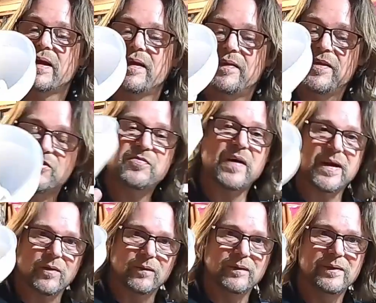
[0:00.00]
And this
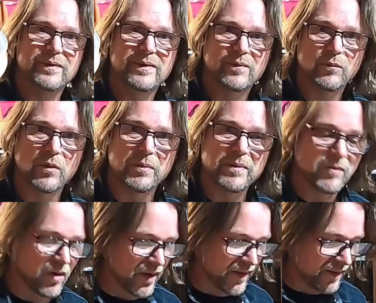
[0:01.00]
funnel will be
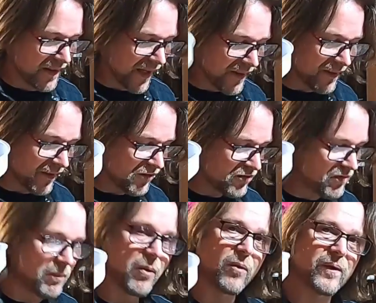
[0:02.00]
my catalyst
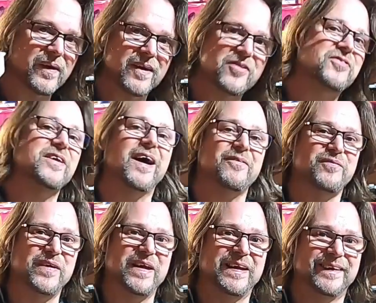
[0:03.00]
for pouring this stuff
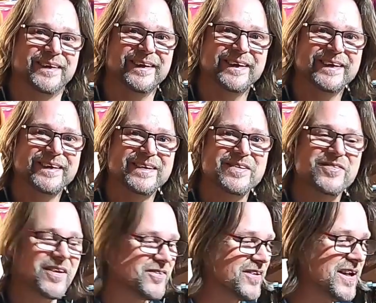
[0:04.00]
in.
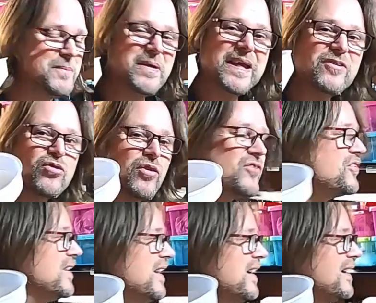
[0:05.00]
So it's going to be
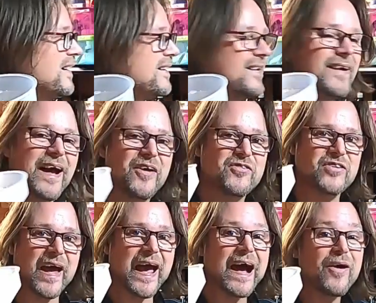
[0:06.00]
interesting as to
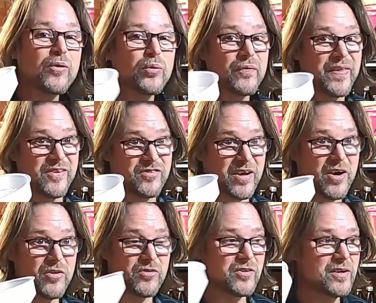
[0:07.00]
how good this
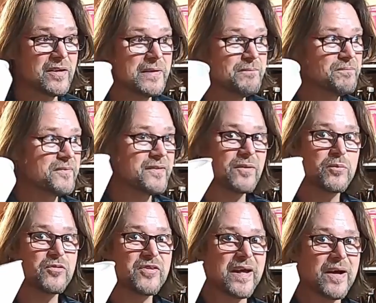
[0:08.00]
goes. So
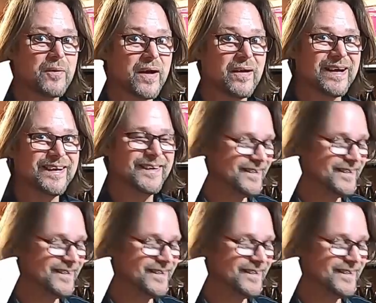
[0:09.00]
we'll see how we go, hey?